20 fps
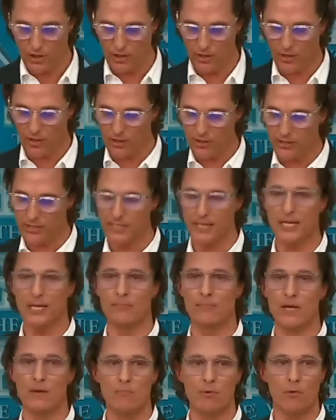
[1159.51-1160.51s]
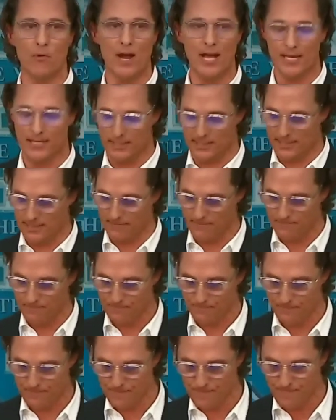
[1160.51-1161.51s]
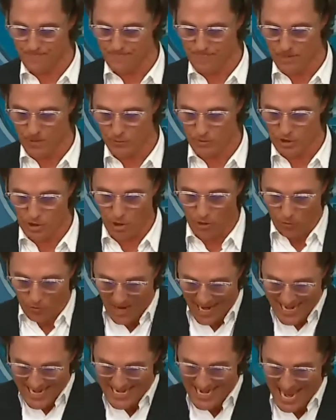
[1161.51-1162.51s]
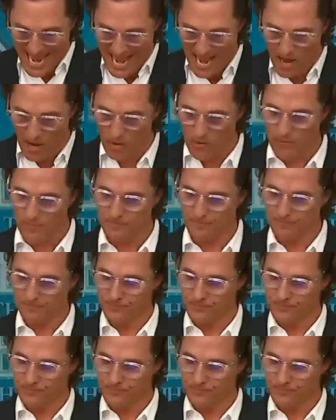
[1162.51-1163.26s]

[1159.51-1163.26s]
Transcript: on our Second Amendment rights. We start right now